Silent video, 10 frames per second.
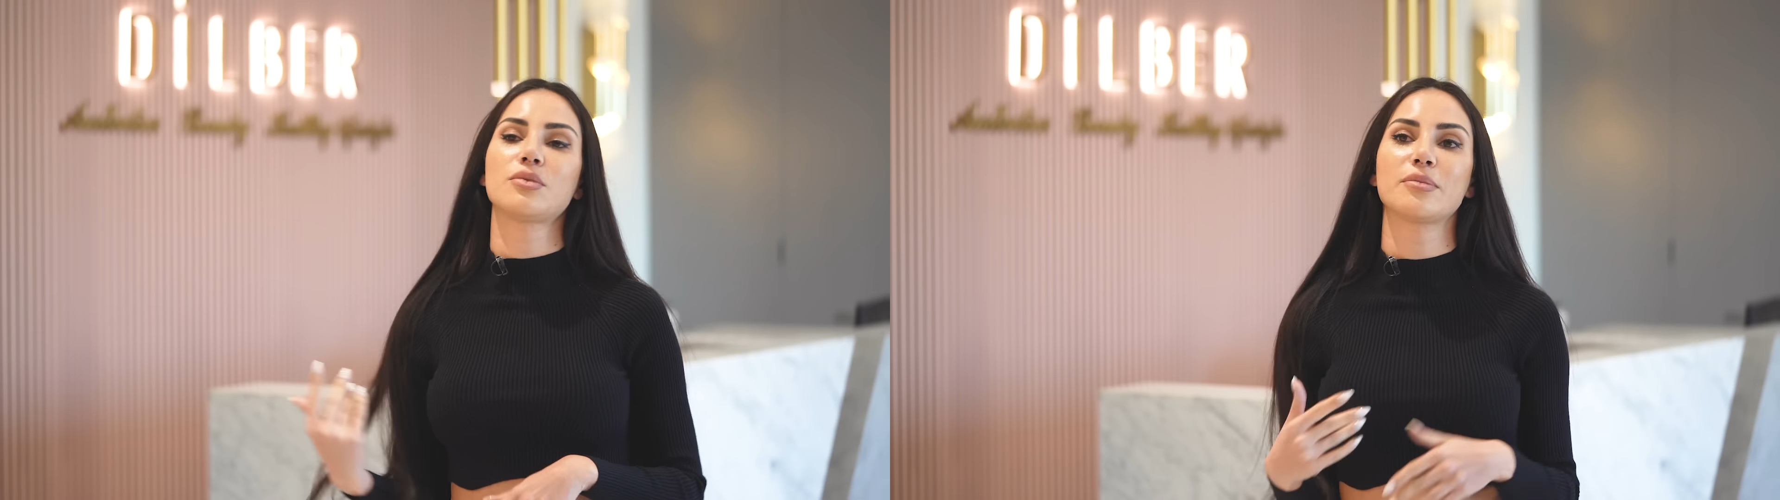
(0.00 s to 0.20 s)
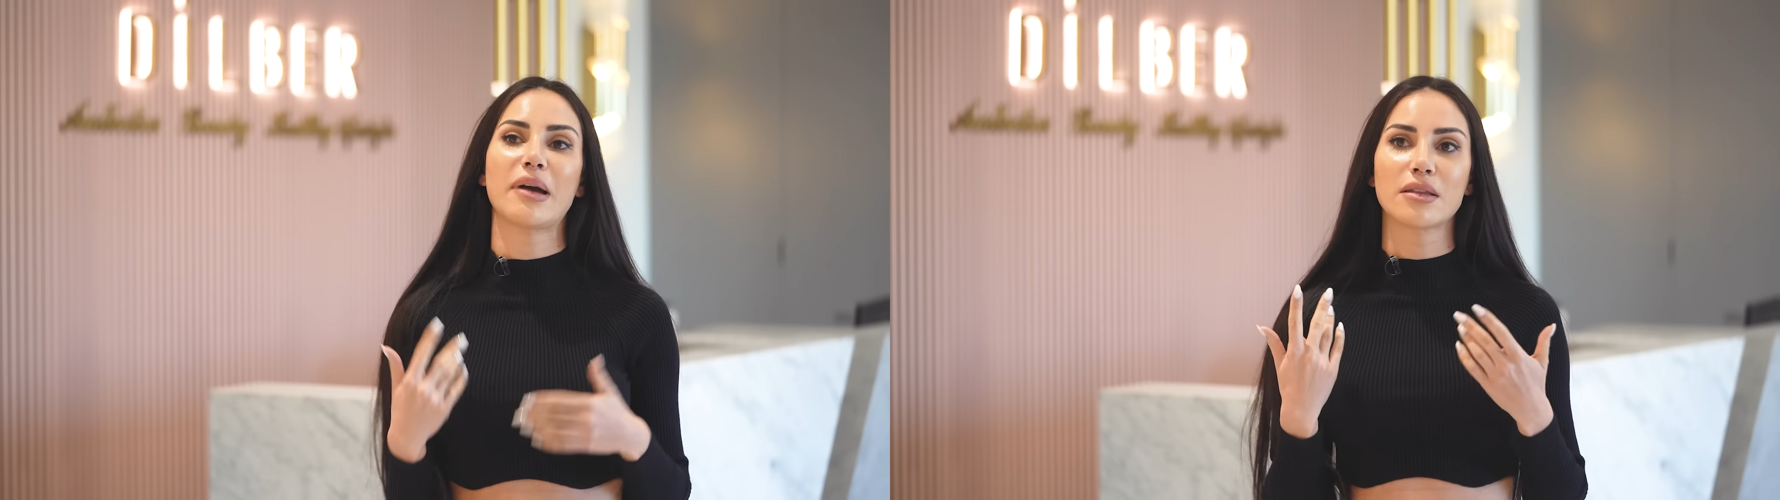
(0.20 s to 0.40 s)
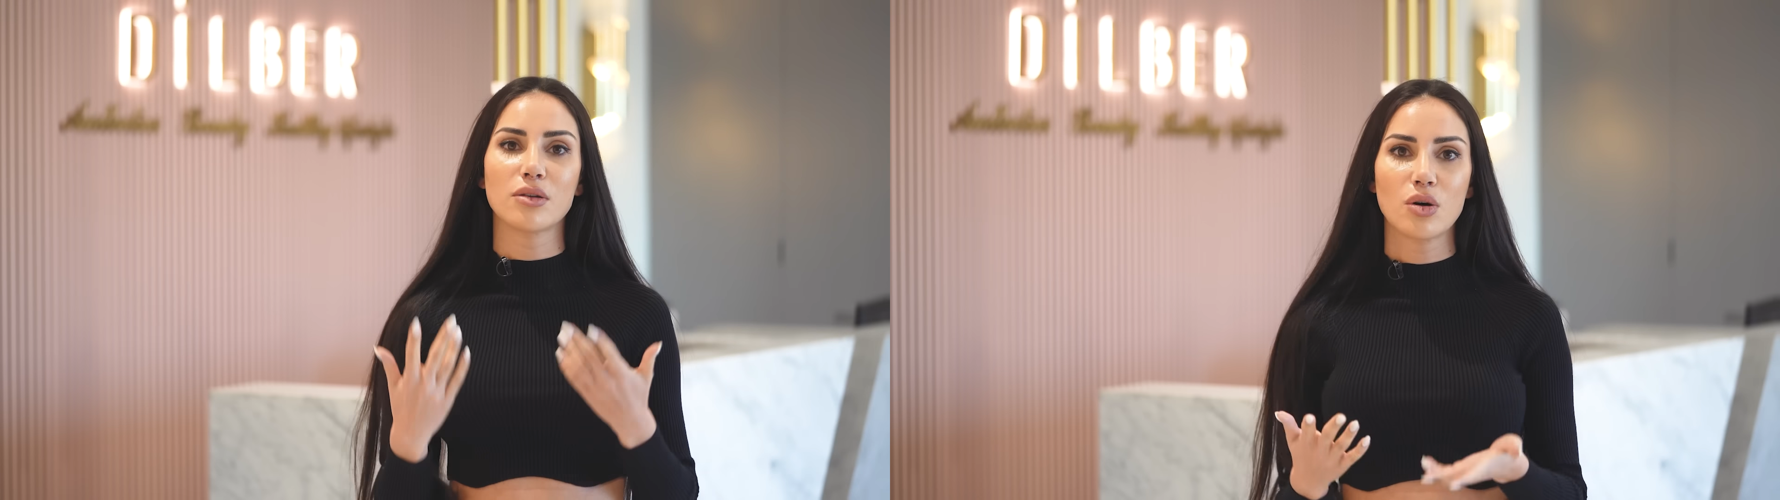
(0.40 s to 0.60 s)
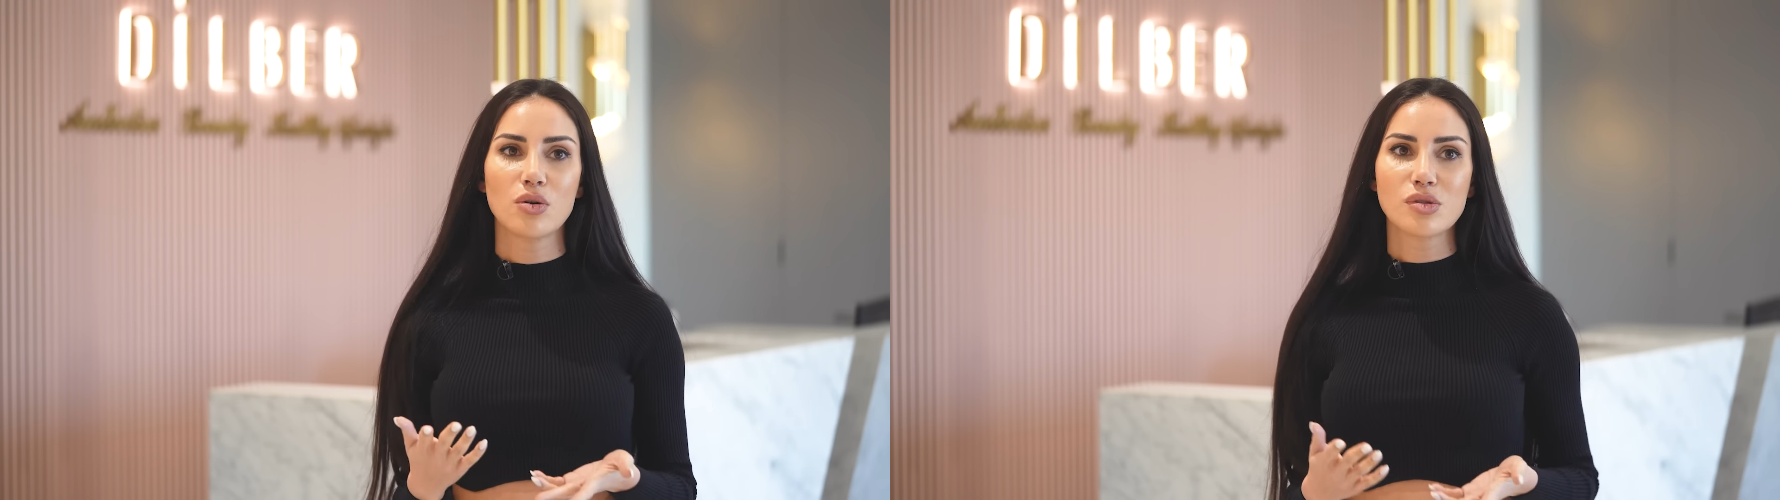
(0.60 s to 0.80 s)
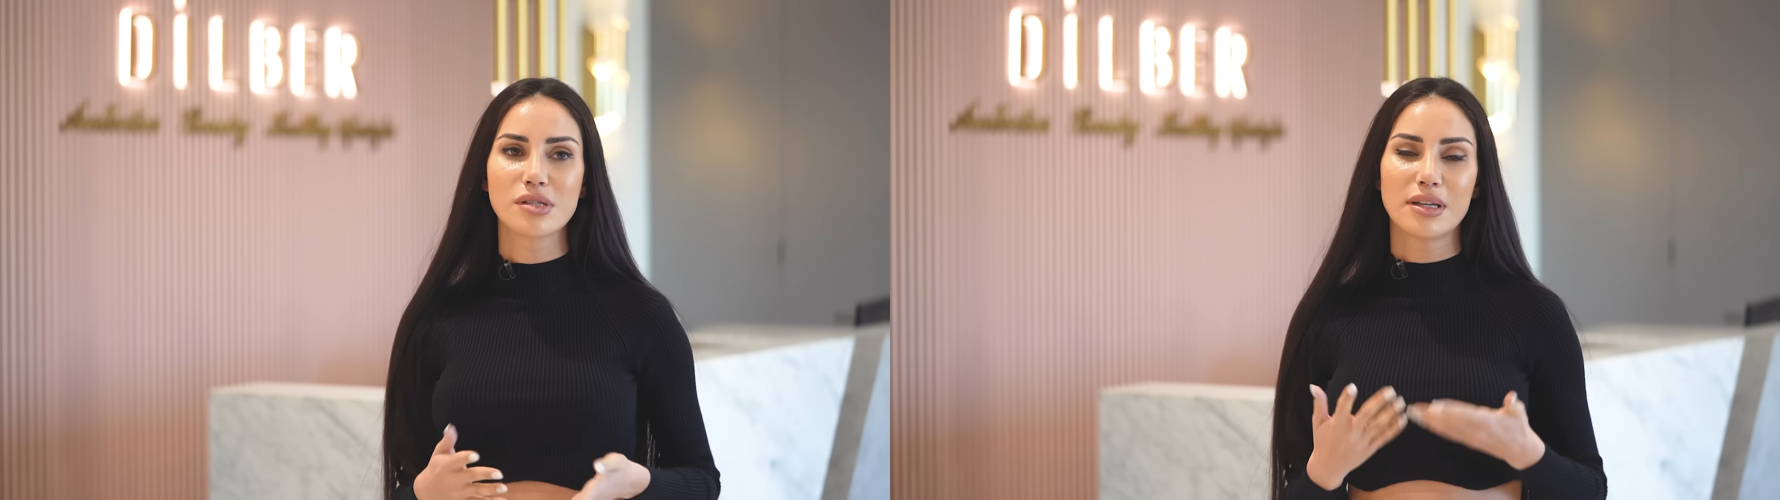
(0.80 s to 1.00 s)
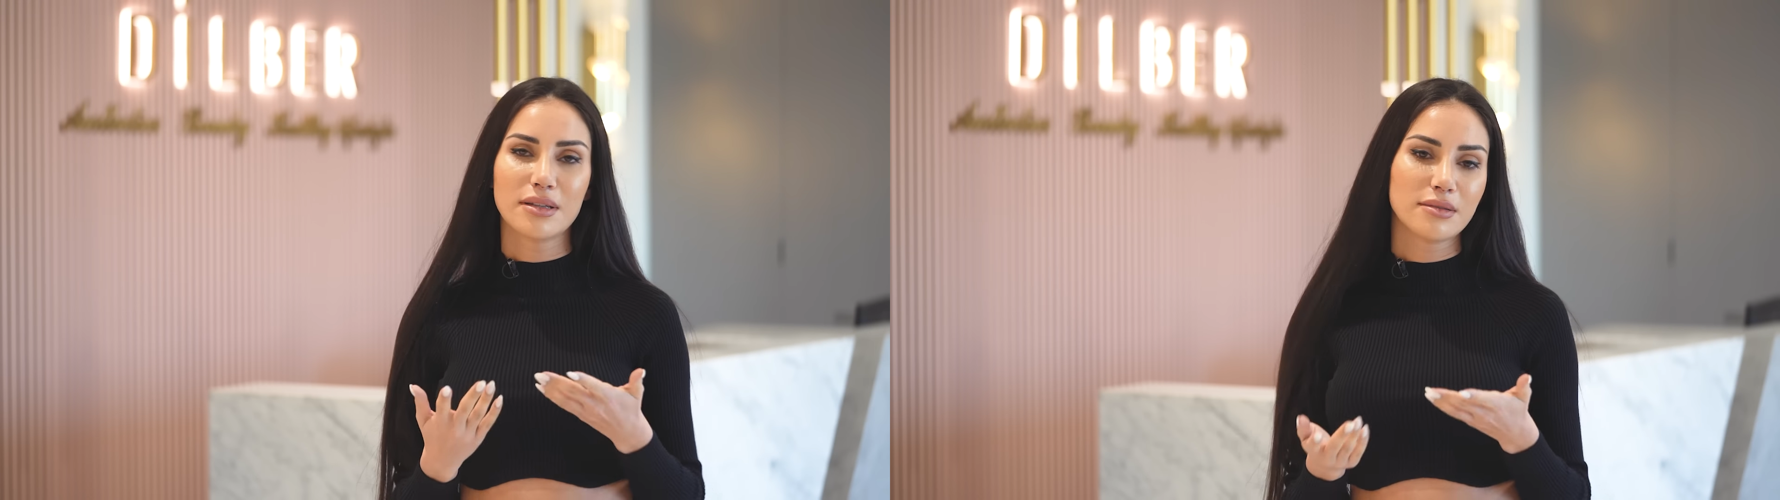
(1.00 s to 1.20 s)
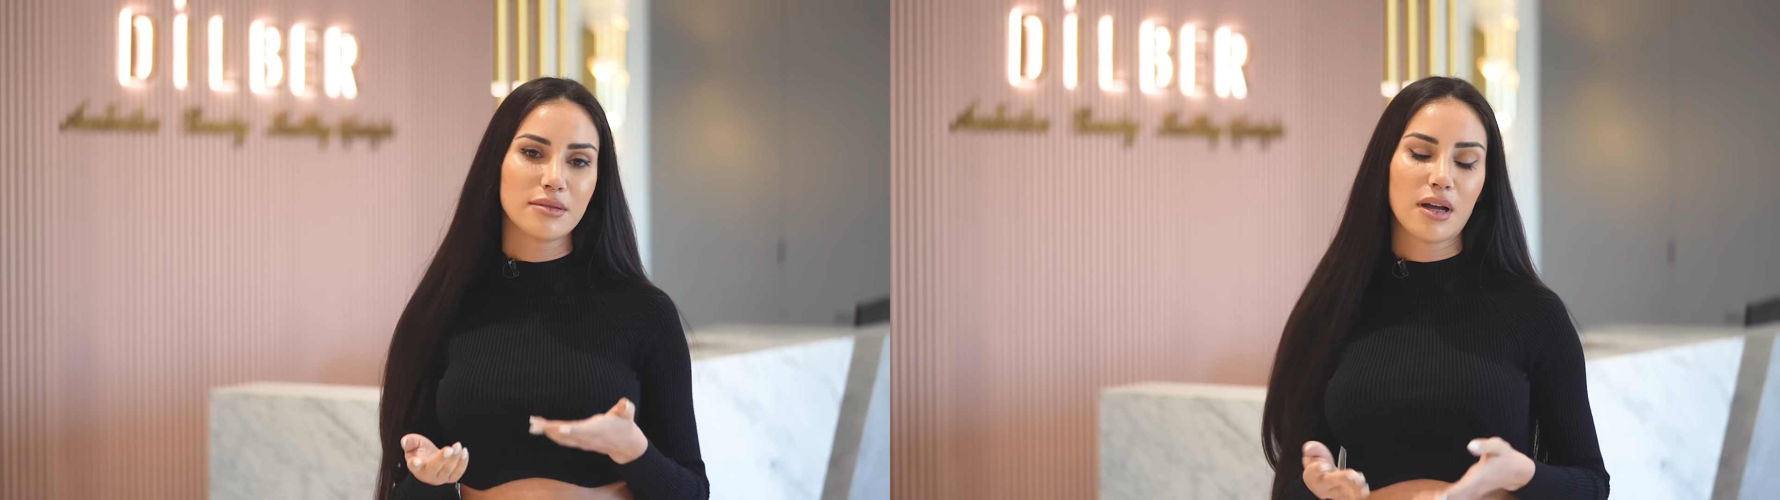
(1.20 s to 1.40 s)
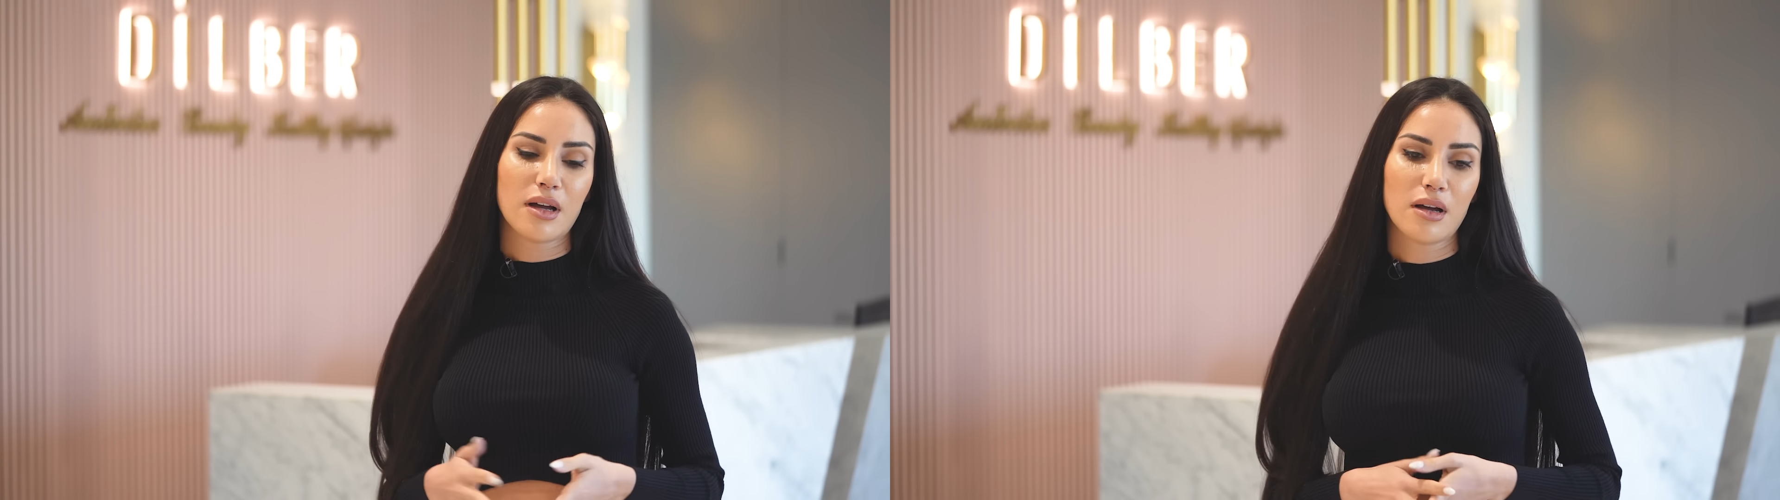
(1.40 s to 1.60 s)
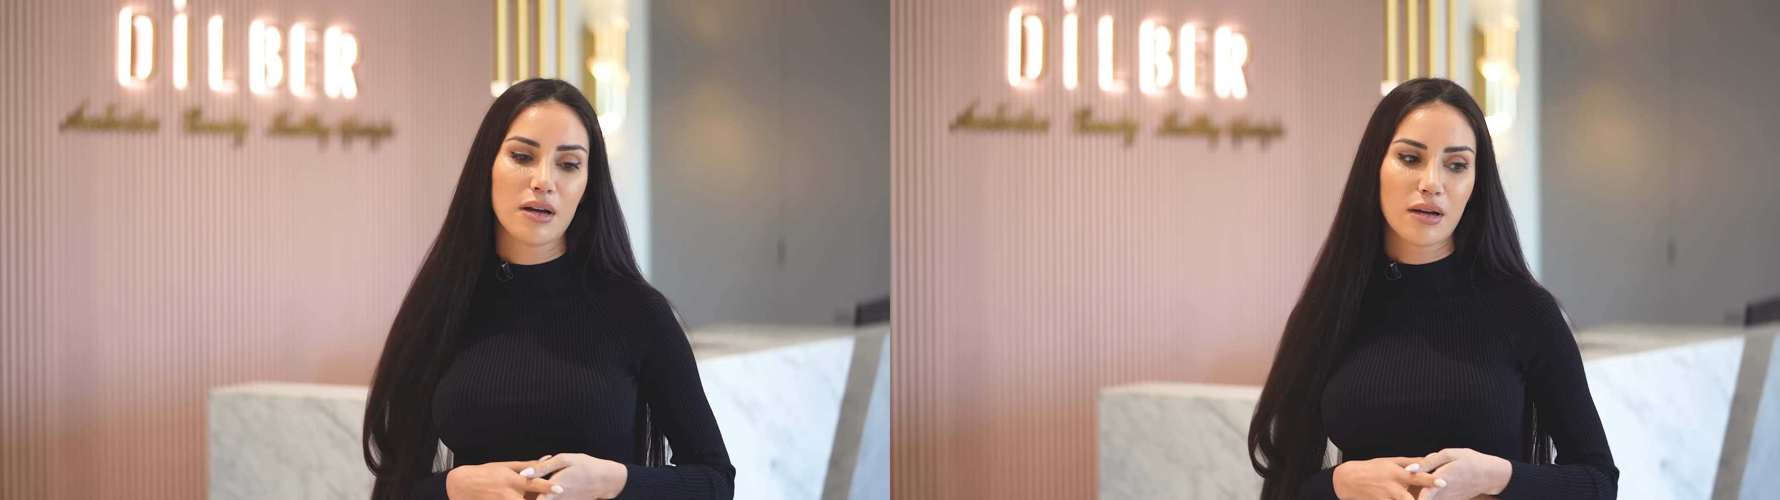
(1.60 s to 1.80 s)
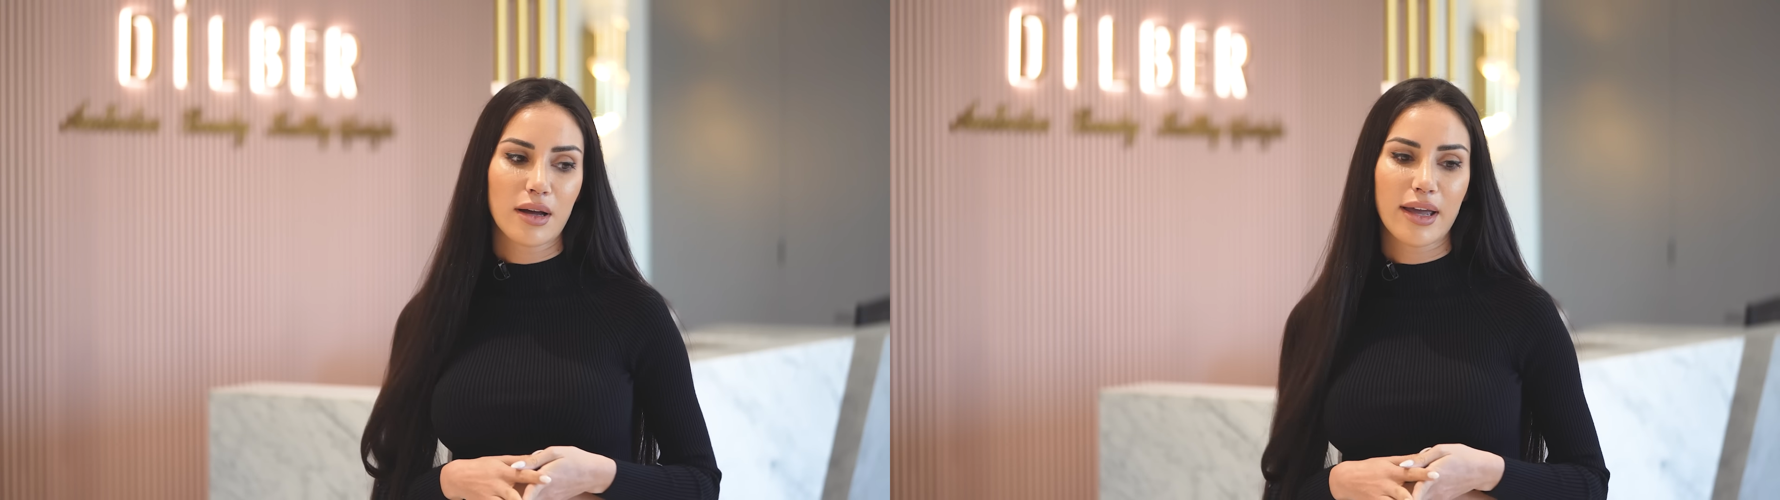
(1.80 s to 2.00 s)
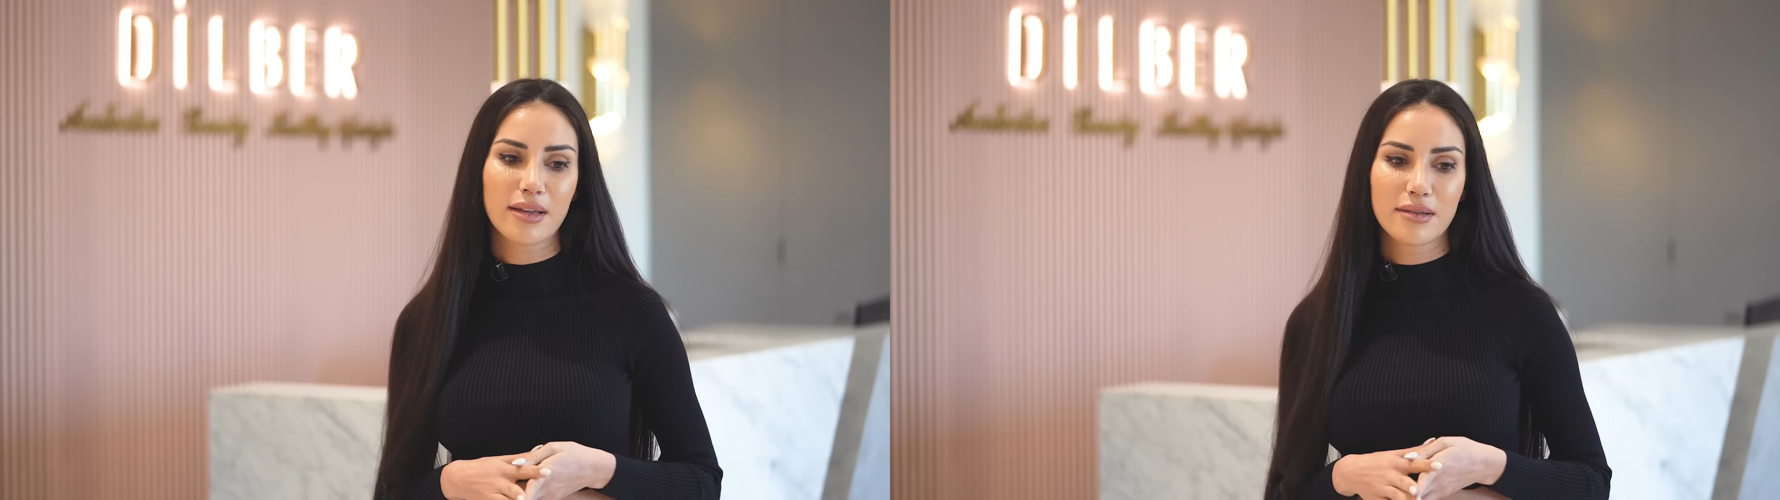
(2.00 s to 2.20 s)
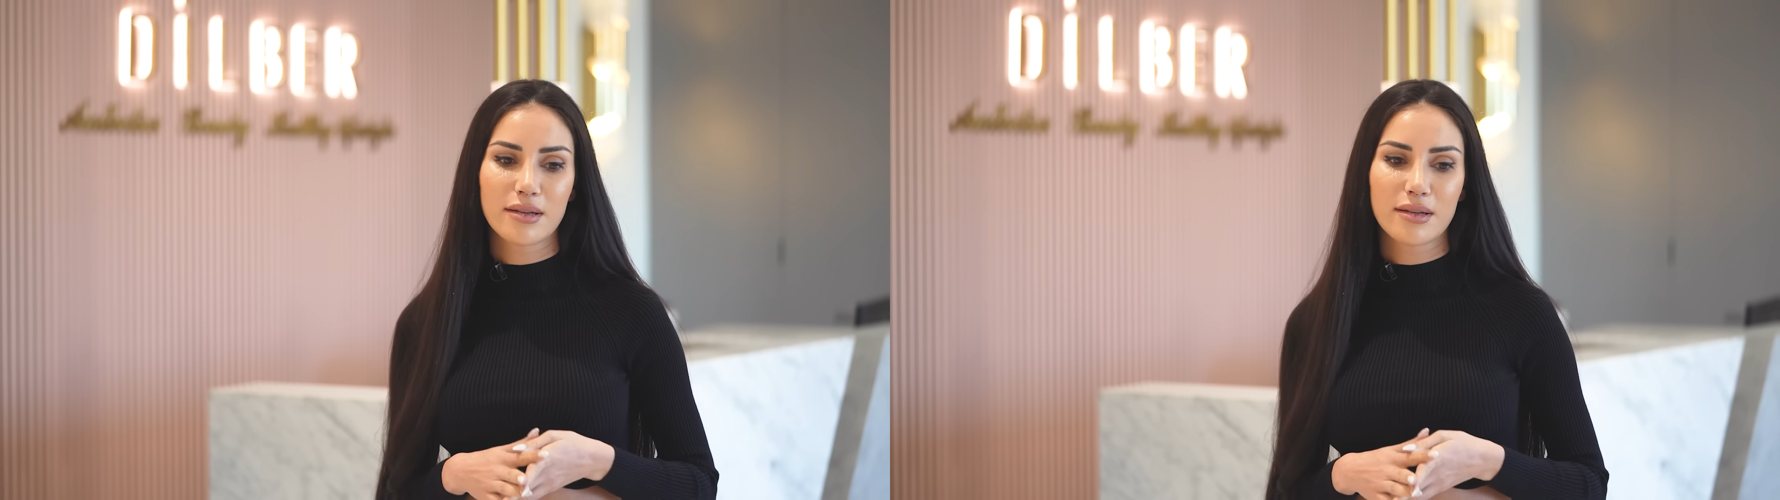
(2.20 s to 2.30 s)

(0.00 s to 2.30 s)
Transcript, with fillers: with my nose. Then I had